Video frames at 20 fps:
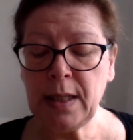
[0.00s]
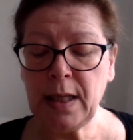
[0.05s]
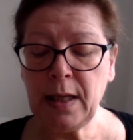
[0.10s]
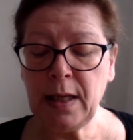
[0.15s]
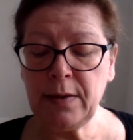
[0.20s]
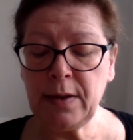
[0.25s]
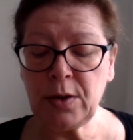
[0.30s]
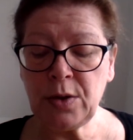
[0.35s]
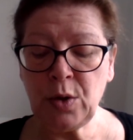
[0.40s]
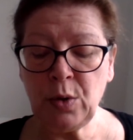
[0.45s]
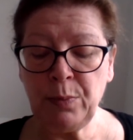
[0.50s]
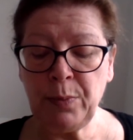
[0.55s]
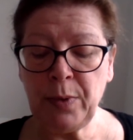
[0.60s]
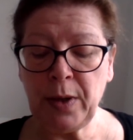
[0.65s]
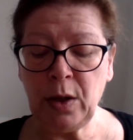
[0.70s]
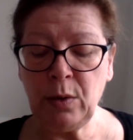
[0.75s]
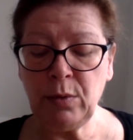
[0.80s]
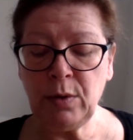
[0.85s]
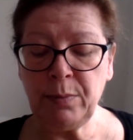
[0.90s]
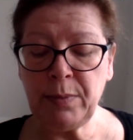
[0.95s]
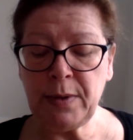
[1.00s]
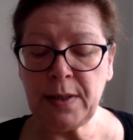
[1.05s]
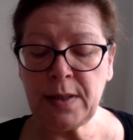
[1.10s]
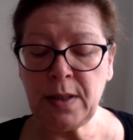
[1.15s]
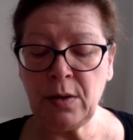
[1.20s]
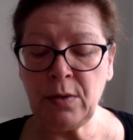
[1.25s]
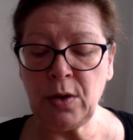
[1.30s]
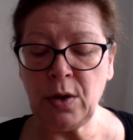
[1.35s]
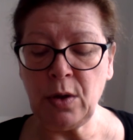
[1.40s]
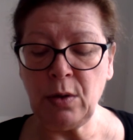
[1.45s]
and that your beaux will be
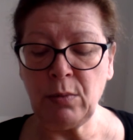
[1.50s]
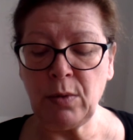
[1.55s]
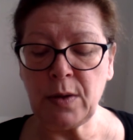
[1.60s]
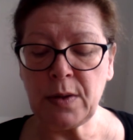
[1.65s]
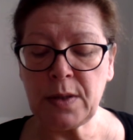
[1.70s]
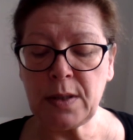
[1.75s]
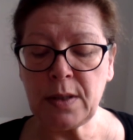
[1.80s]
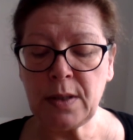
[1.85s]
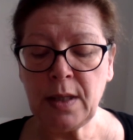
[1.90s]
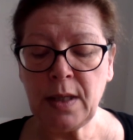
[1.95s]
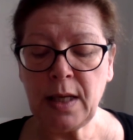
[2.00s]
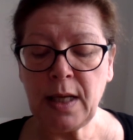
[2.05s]
so numerous